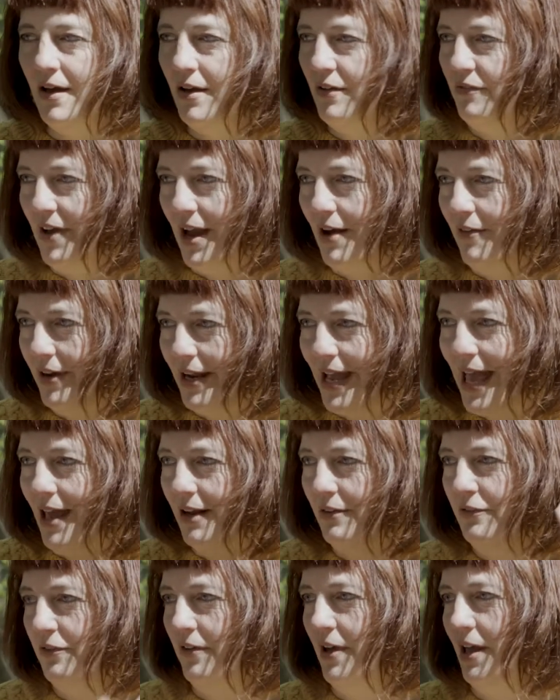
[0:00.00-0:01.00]
wearing
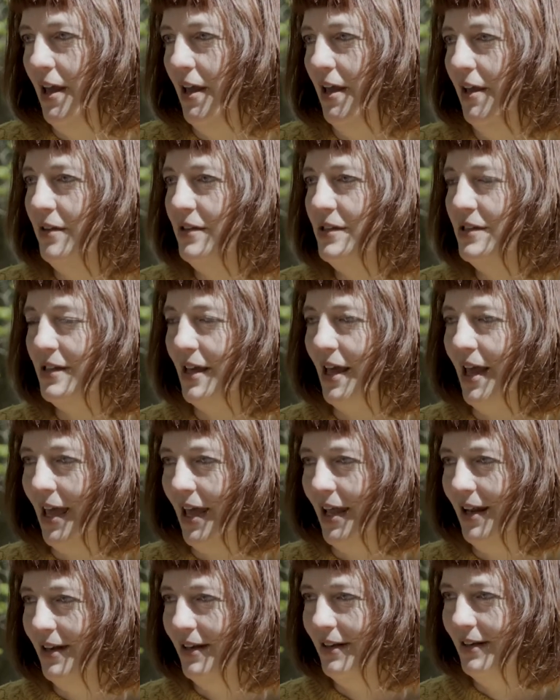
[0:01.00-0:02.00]
headphones,
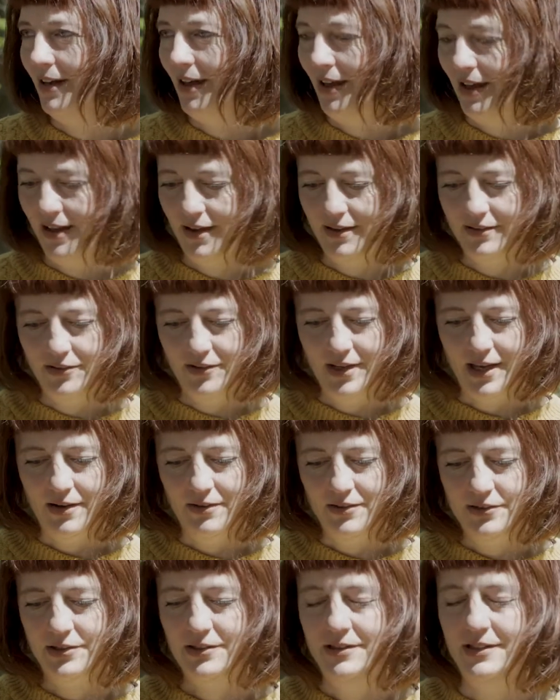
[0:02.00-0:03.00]
and you can
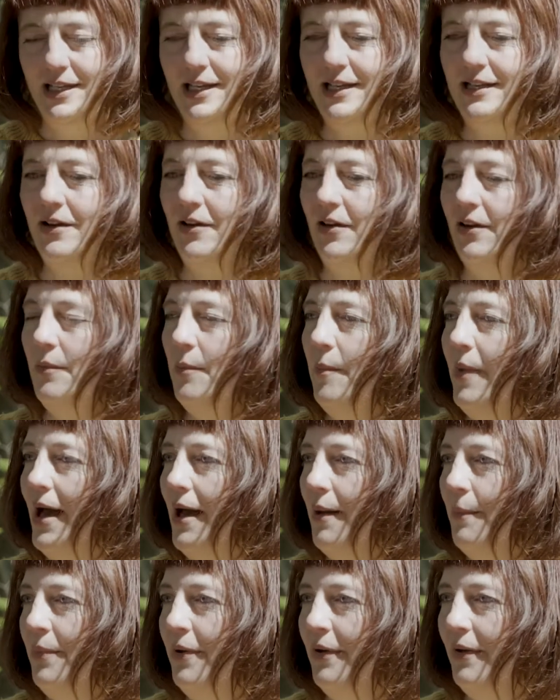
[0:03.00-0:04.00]
also see it on a
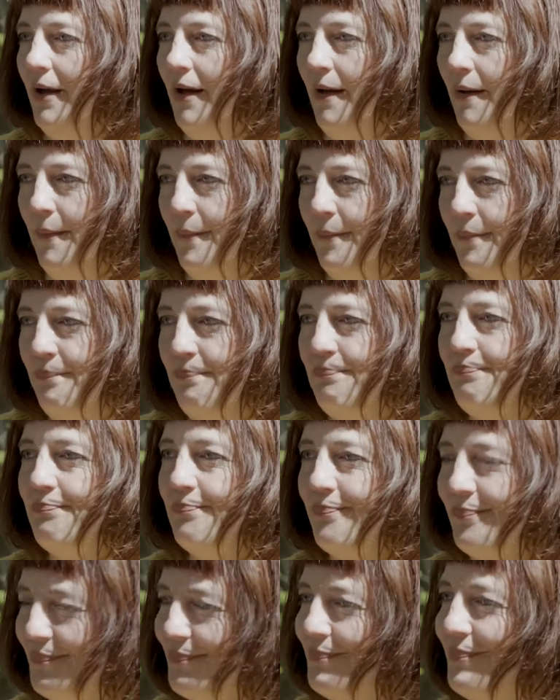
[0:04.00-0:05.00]
map.
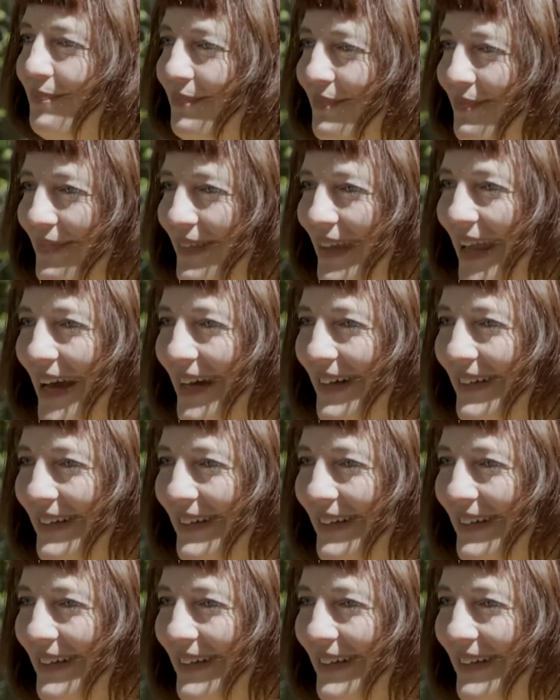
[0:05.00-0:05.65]
Yeah.